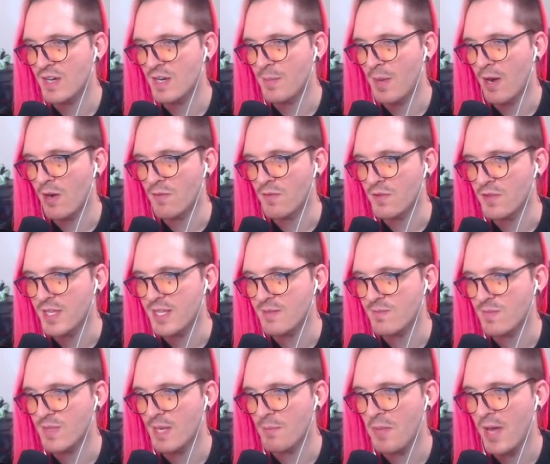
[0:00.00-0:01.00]
powerful. They
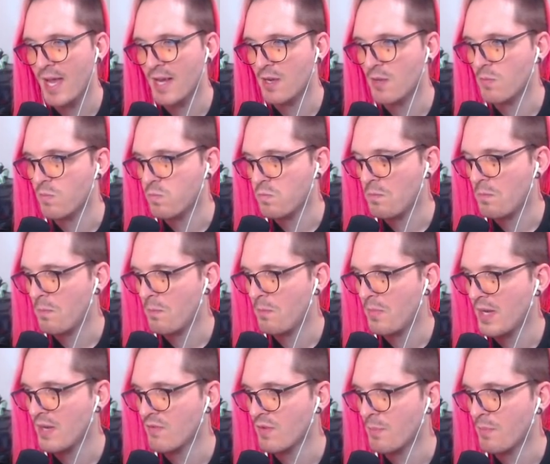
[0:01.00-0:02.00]
pack a
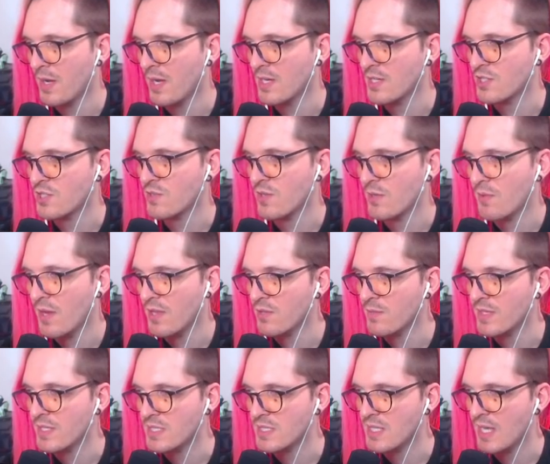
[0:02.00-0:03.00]
bit of a punch, so I'd rather
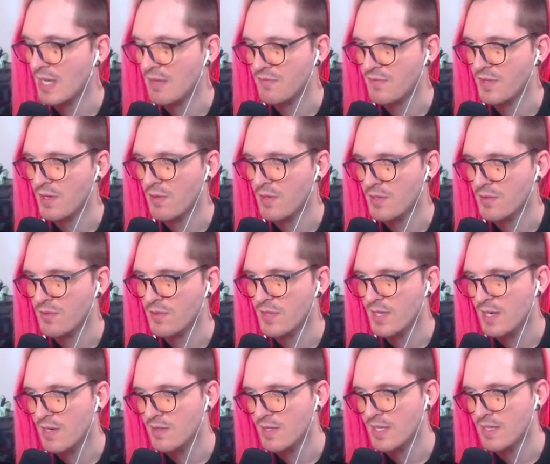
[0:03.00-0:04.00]
be safe going through
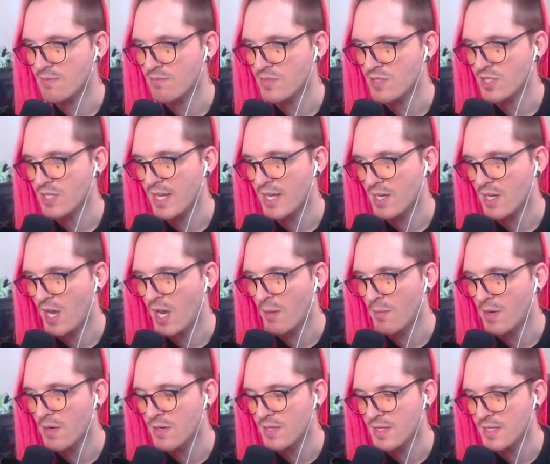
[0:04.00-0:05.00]
there than to get
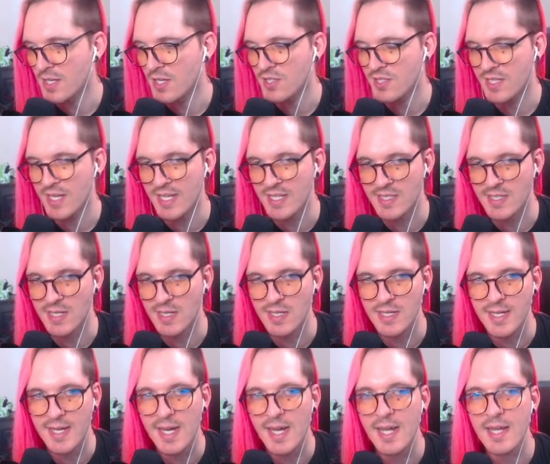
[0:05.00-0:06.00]
comboed and just
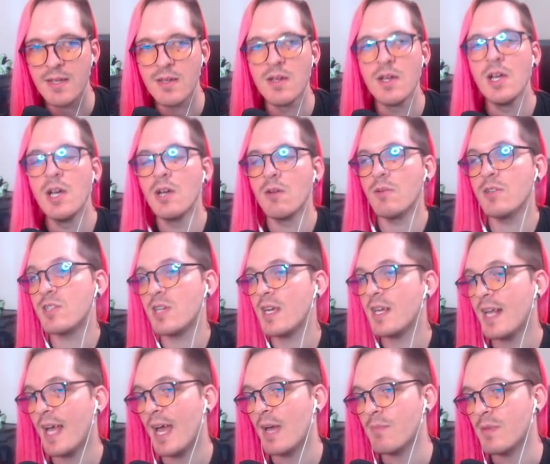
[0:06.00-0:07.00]
instantly die, which
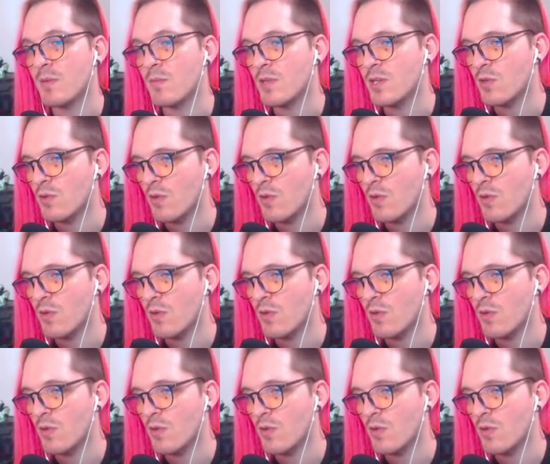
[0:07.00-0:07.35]
can happen when you're